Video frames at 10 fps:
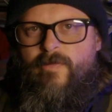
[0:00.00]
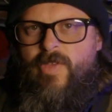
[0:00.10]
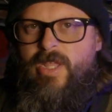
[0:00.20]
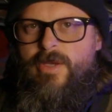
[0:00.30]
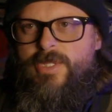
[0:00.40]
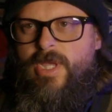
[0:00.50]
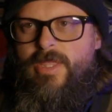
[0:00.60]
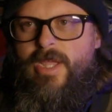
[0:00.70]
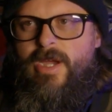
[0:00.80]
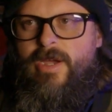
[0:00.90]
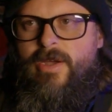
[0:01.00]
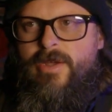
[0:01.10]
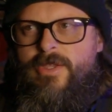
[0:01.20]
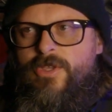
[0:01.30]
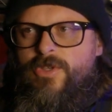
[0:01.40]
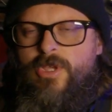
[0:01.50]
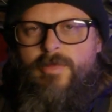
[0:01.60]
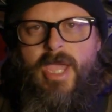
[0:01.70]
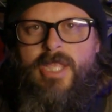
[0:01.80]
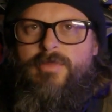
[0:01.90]
videos on there. YouTube
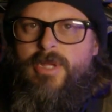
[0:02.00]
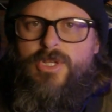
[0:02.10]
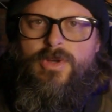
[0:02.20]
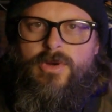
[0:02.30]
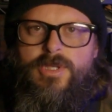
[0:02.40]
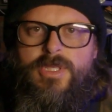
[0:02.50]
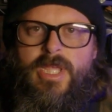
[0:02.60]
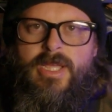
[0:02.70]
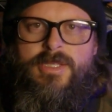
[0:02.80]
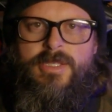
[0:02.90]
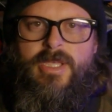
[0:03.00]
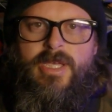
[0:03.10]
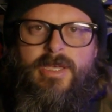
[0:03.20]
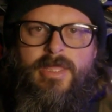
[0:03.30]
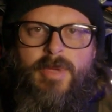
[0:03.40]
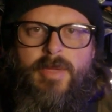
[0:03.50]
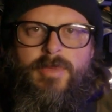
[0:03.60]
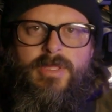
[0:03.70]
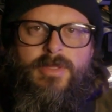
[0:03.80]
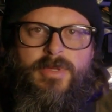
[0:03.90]
hates my shorts. I guess they might
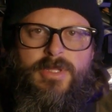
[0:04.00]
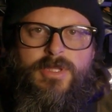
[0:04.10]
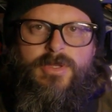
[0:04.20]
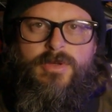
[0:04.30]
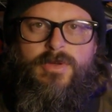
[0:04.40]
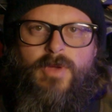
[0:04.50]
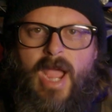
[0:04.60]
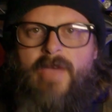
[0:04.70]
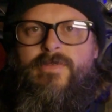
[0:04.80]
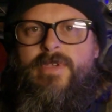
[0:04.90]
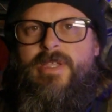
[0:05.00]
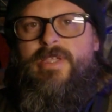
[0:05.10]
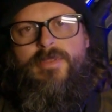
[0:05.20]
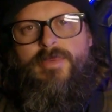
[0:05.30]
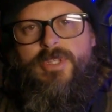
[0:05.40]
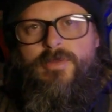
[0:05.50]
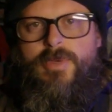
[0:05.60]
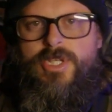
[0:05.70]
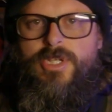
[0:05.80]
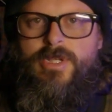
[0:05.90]
be a little bit too graphic, a little bit too
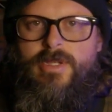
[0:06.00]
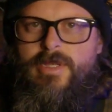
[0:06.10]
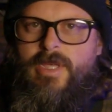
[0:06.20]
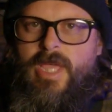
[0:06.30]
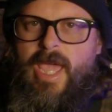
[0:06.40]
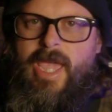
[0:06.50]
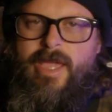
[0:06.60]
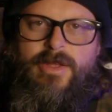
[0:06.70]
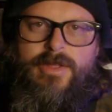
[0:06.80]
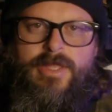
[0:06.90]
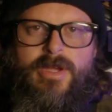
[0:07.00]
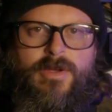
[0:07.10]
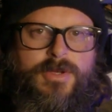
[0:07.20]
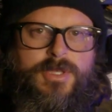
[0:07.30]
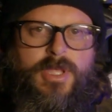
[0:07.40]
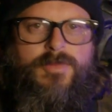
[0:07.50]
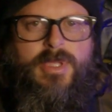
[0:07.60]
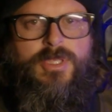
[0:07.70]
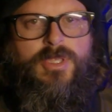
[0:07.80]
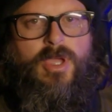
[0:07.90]
much hate on there or
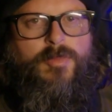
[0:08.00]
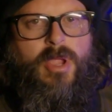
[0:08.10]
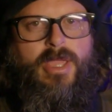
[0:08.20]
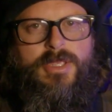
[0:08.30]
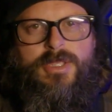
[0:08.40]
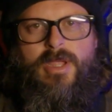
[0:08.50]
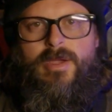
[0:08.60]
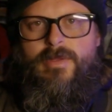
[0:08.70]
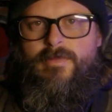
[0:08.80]
something. So I'll probably start